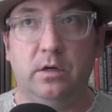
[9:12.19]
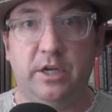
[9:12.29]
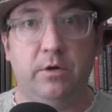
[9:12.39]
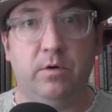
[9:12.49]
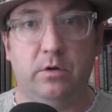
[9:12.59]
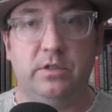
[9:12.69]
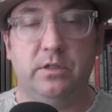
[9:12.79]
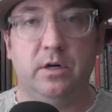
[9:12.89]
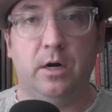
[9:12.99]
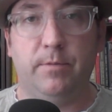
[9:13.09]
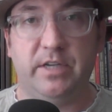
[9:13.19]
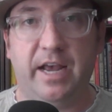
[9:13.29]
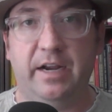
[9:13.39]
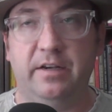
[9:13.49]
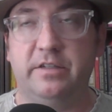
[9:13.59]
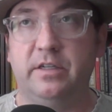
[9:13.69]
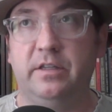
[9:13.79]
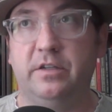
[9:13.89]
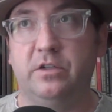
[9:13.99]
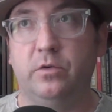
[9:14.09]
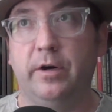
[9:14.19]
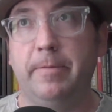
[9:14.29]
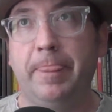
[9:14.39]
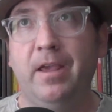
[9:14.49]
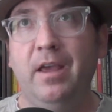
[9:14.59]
heroes, our protagonists in this story.